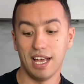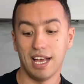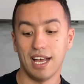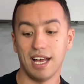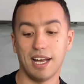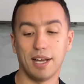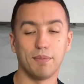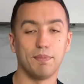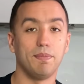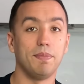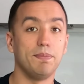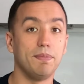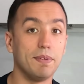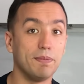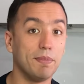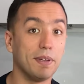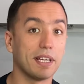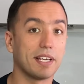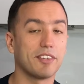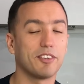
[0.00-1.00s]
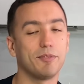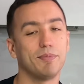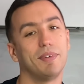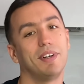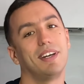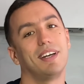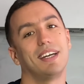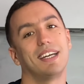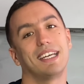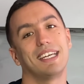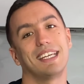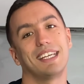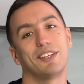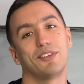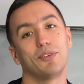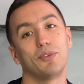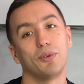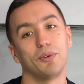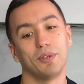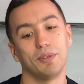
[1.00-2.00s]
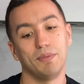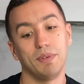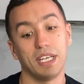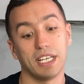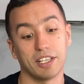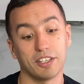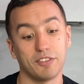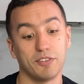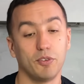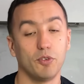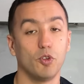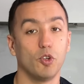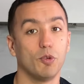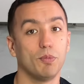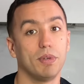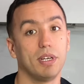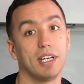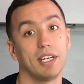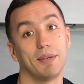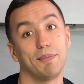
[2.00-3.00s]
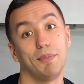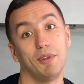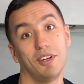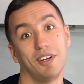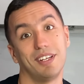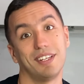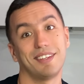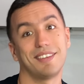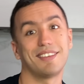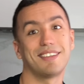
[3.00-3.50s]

I mix my soil mix for all my plants.